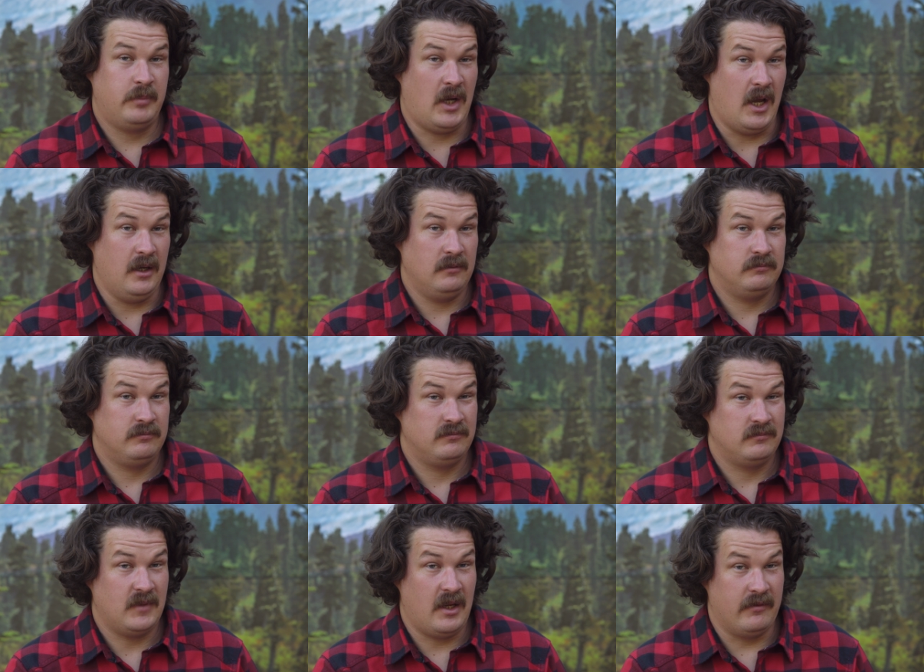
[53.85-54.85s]
But
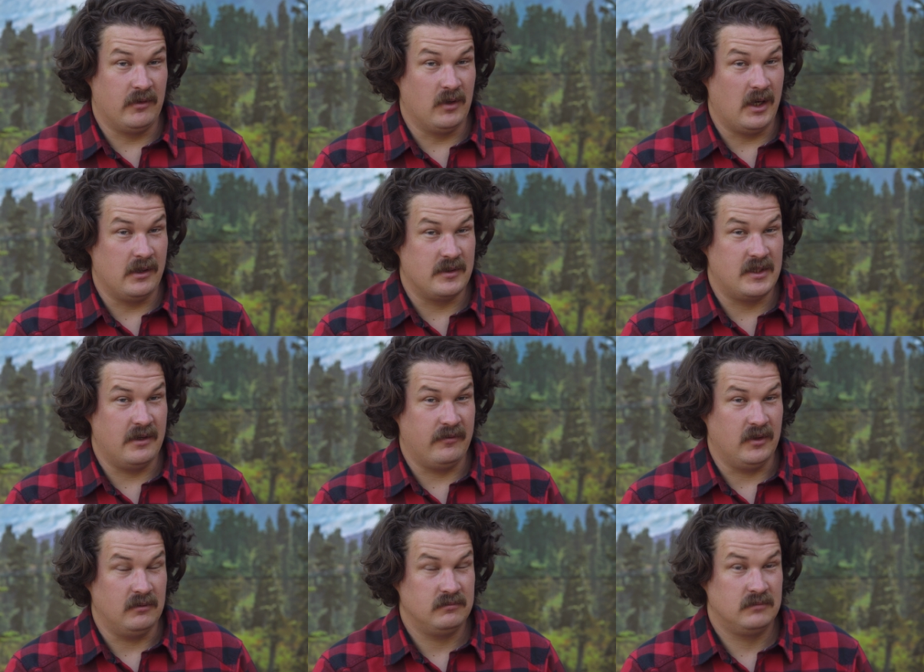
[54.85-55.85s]
every rider's
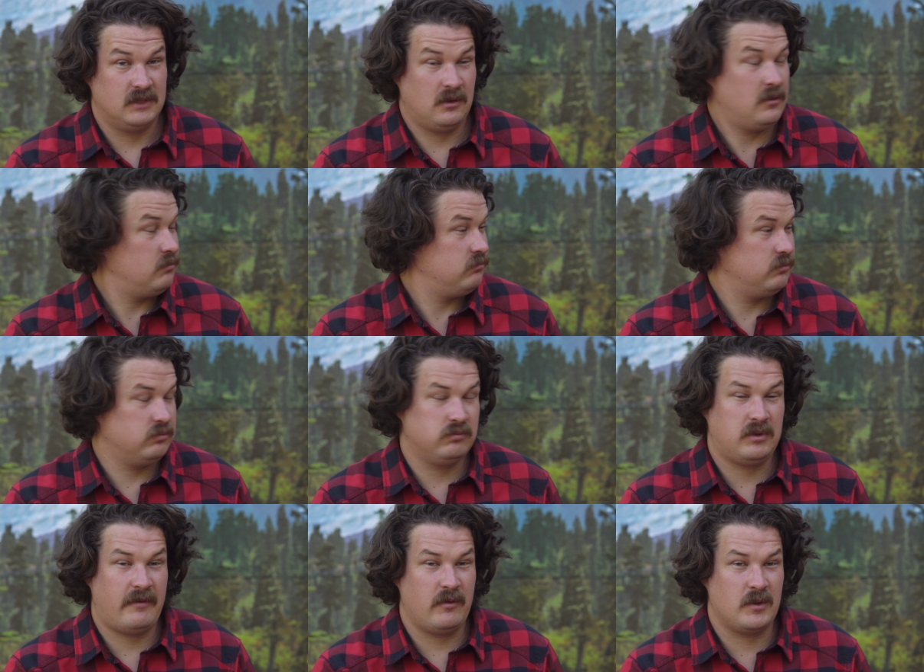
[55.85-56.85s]
different. So
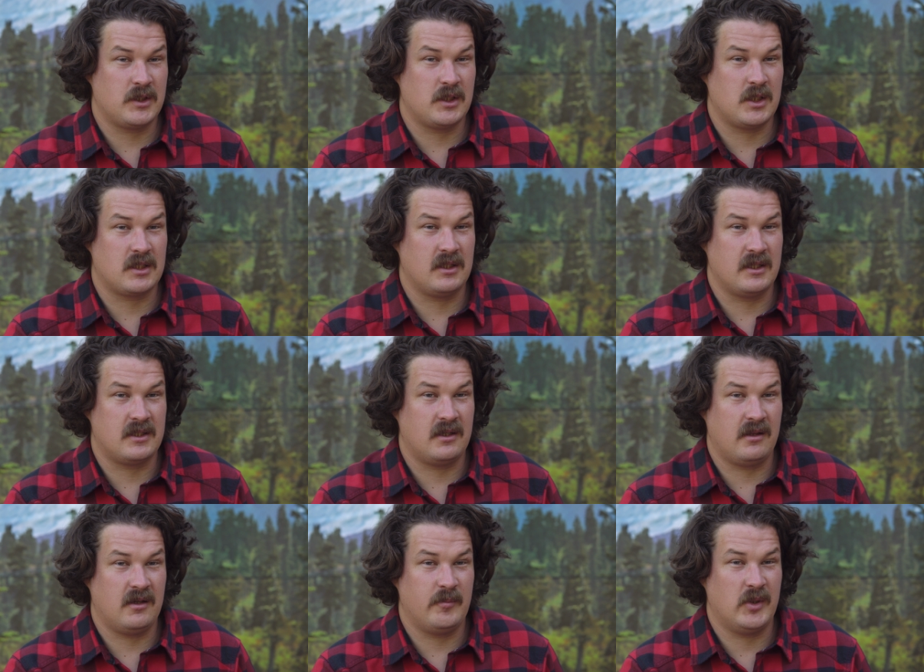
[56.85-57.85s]
everyone should just listen
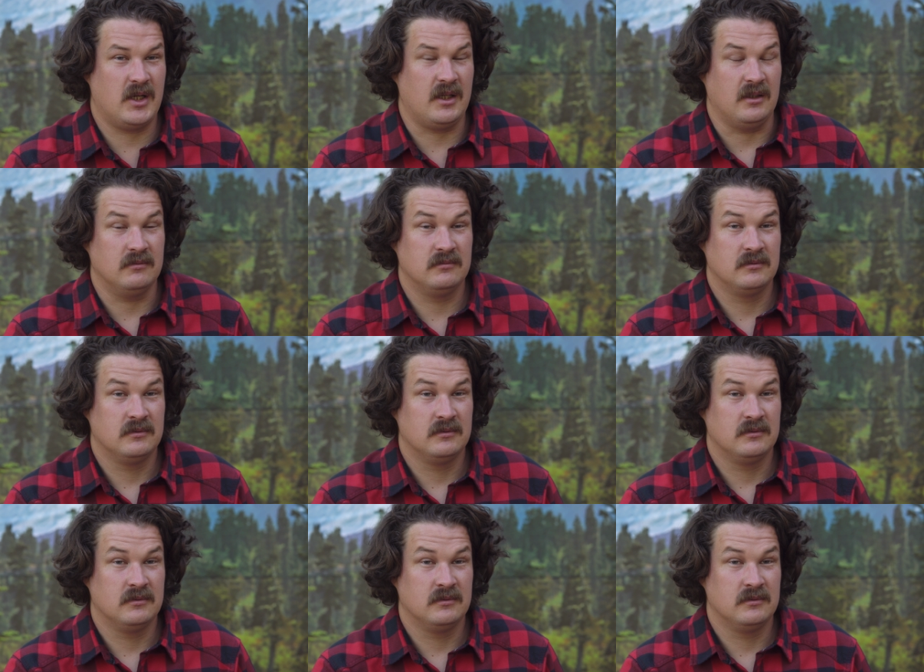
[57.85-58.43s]
to their body.